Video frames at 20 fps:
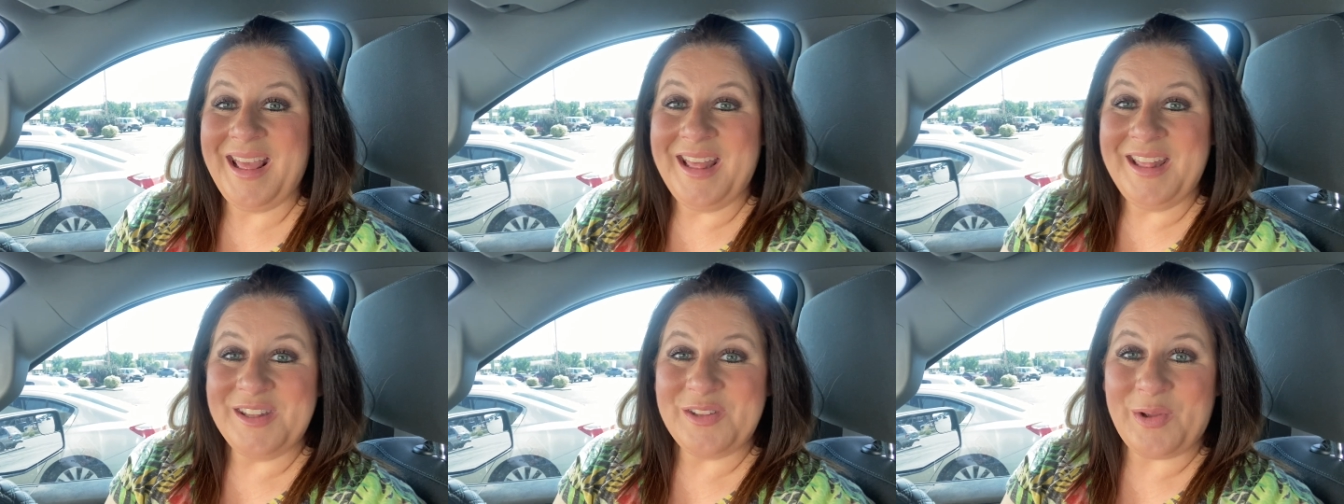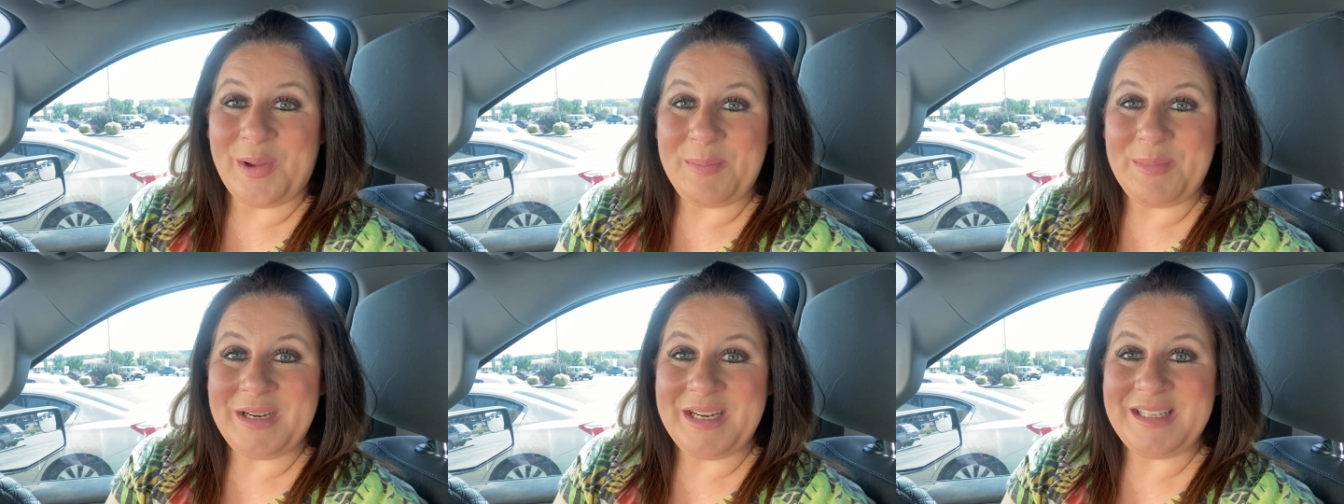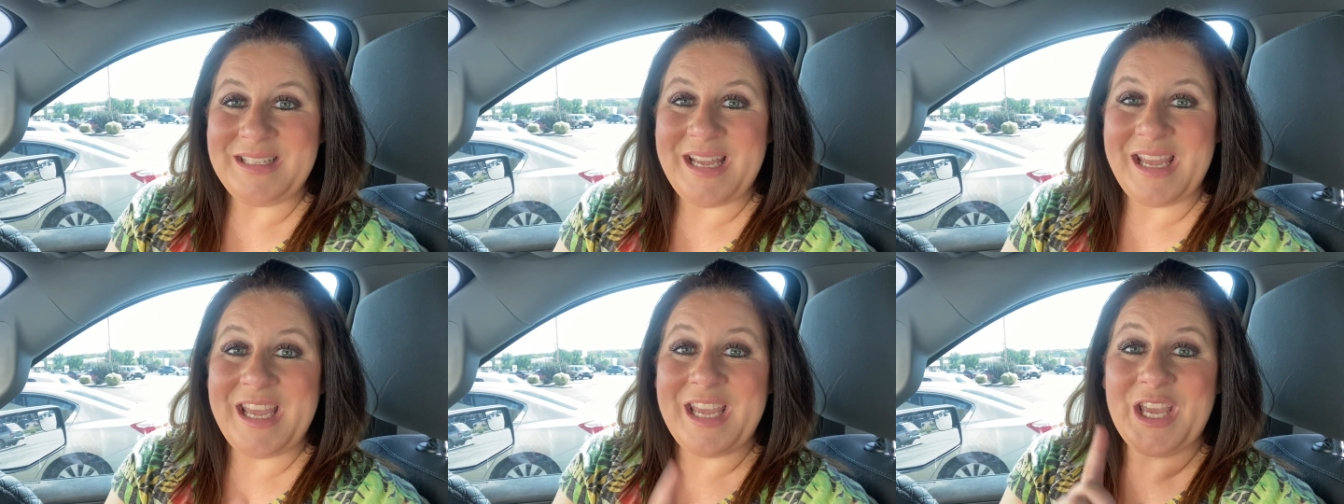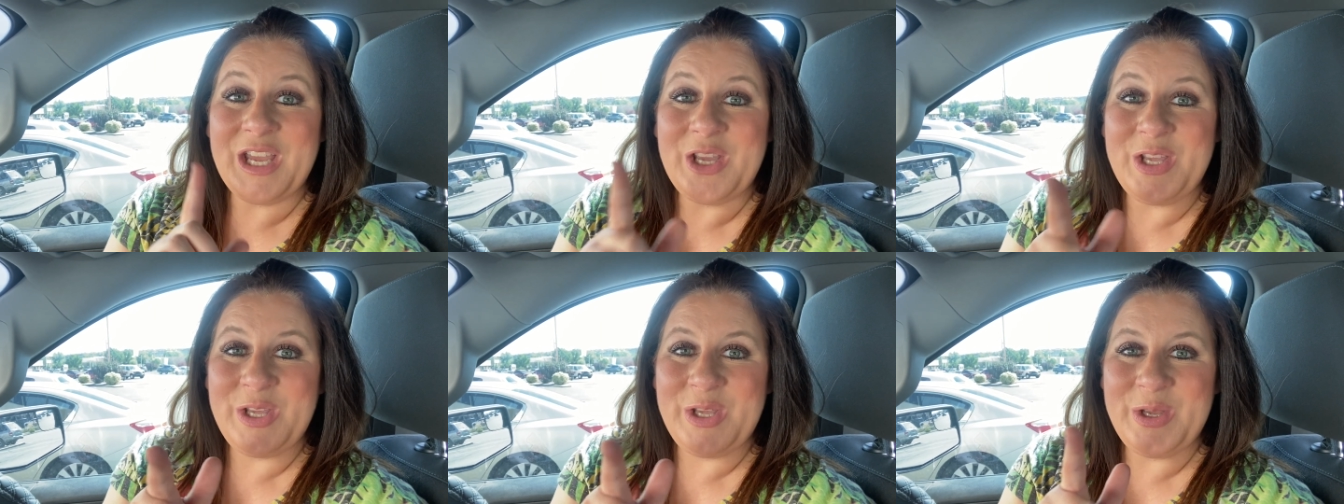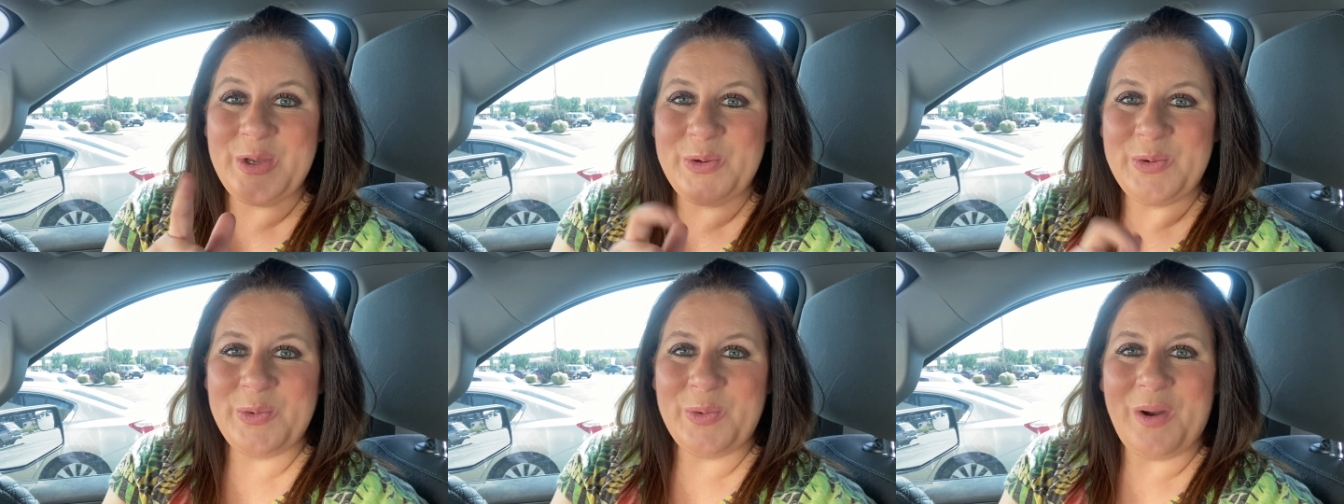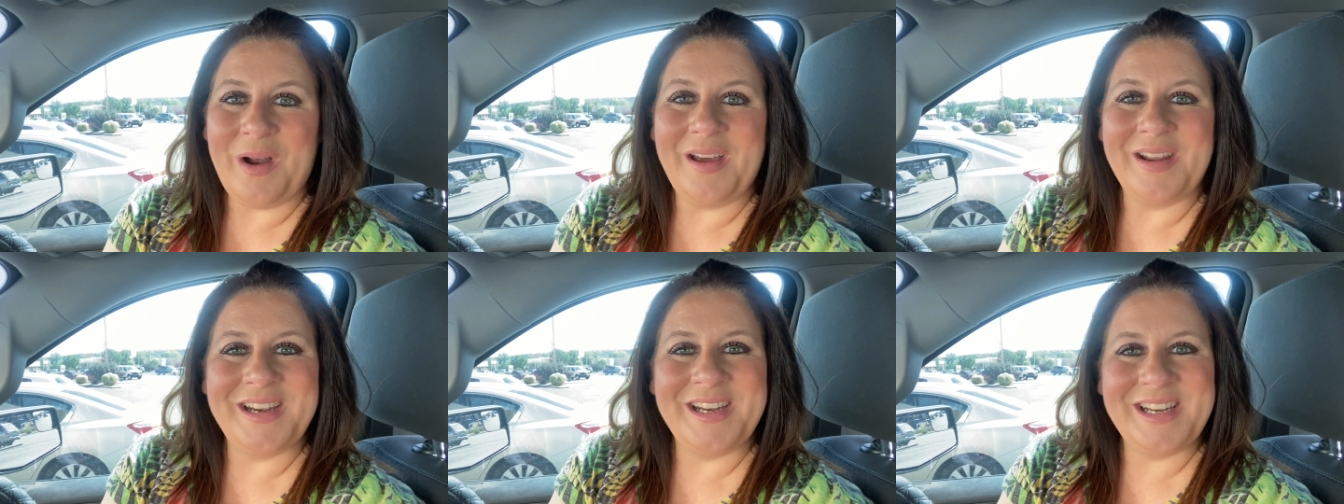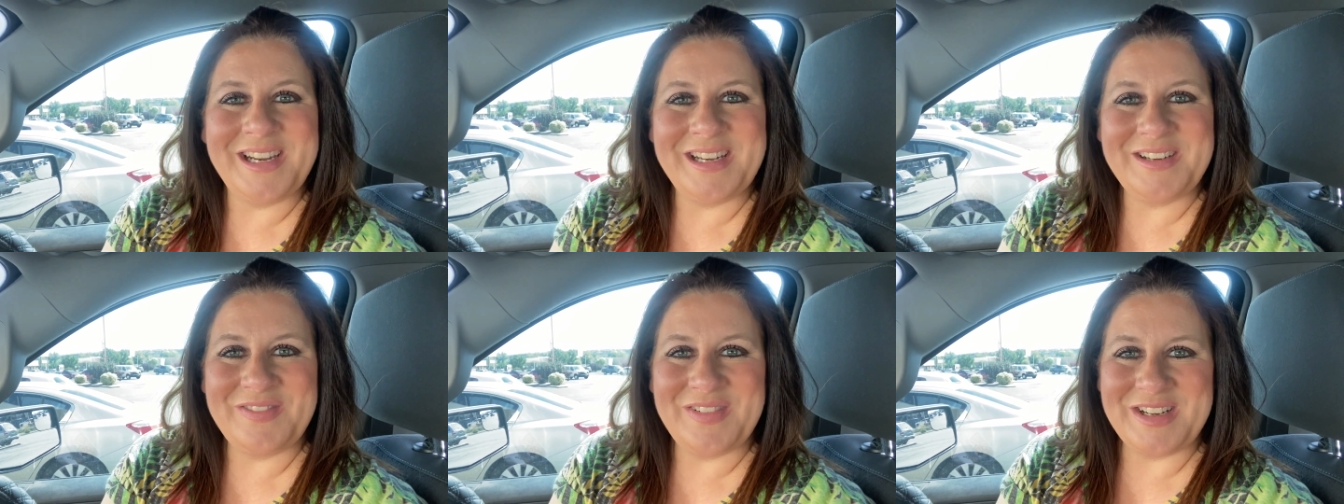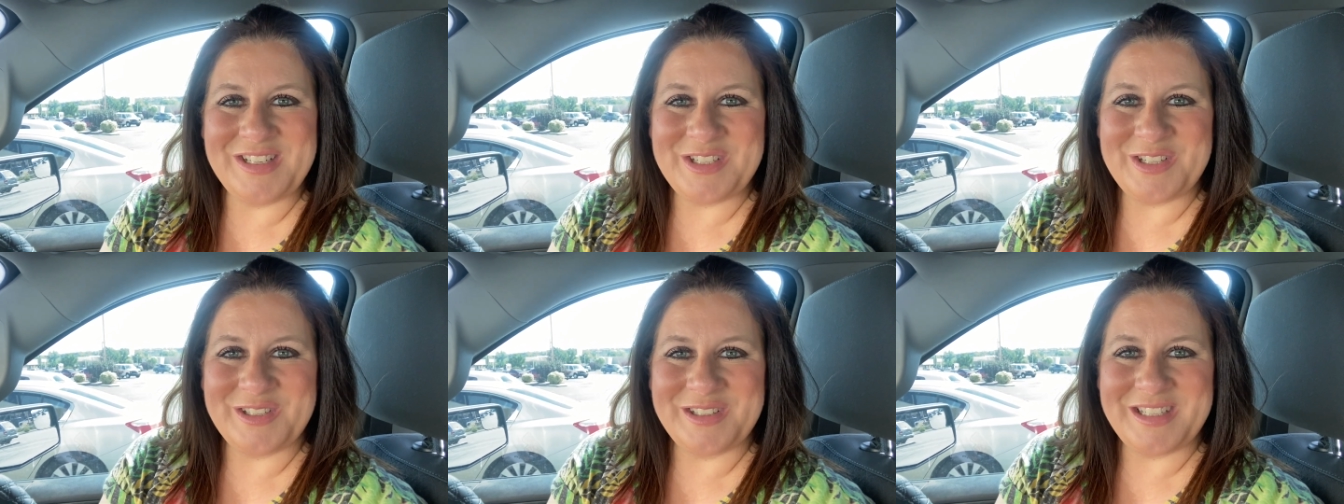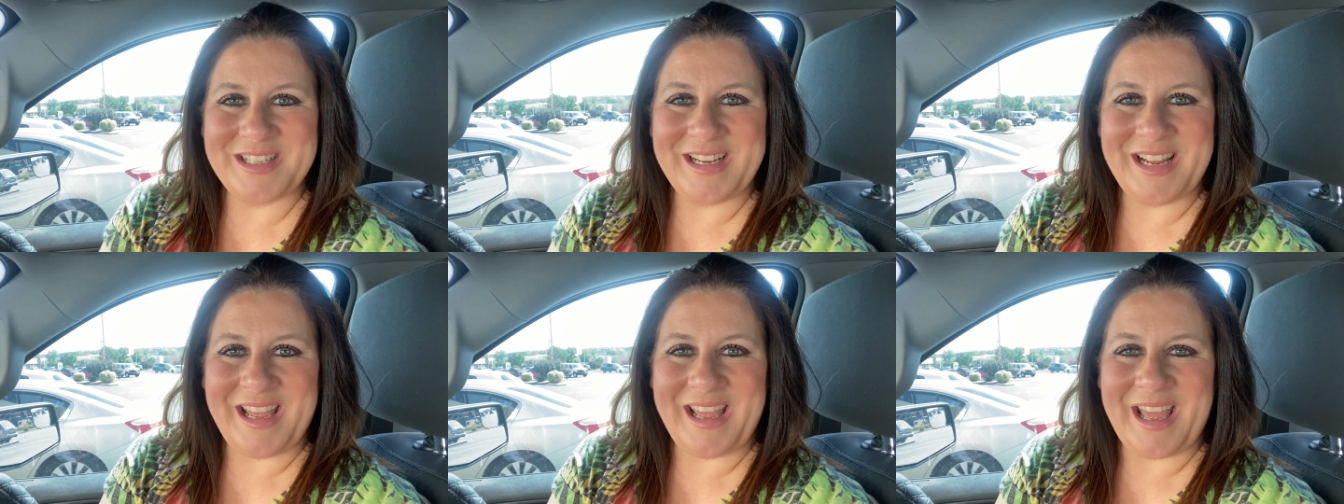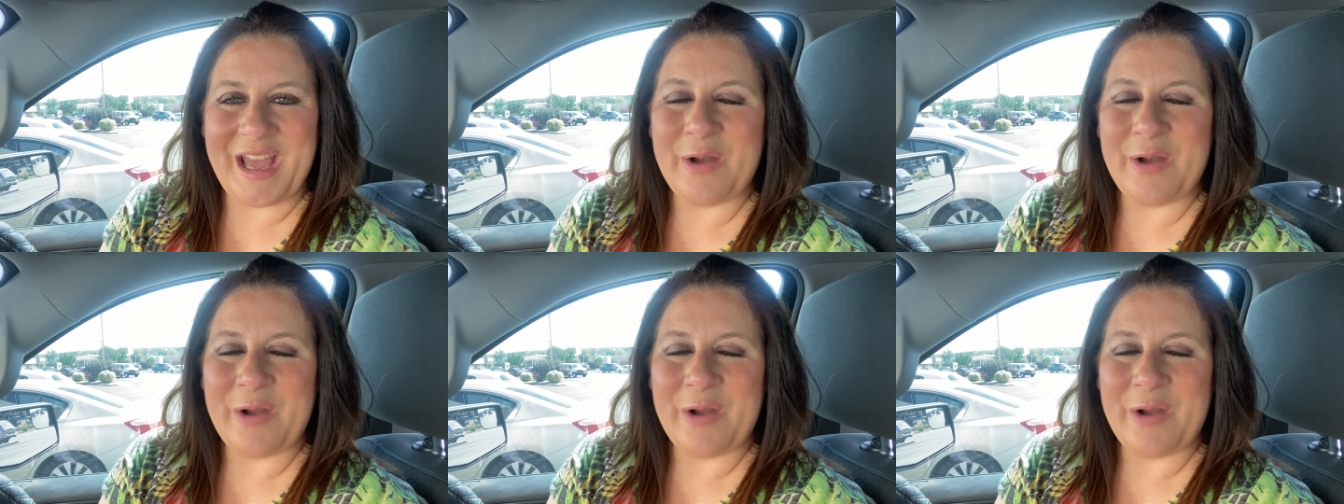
So I'm going to take you on an adventure today